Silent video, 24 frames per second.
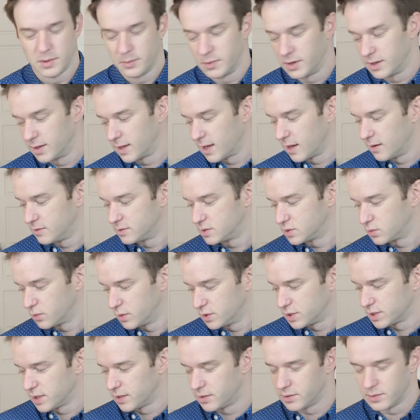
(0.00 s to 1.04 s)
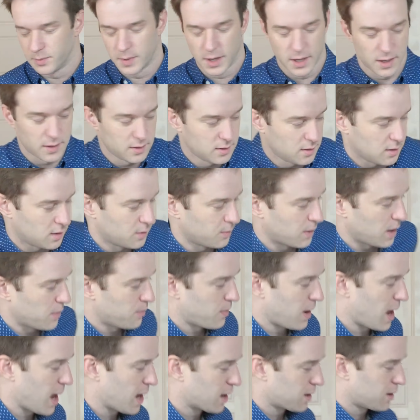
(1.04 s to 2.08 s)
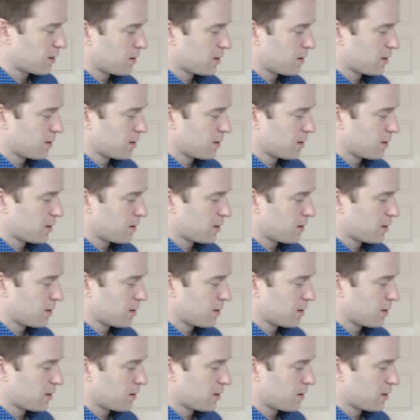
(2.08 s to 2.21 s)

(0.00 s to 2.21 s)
I'm gonna kind of switch onto my, on my back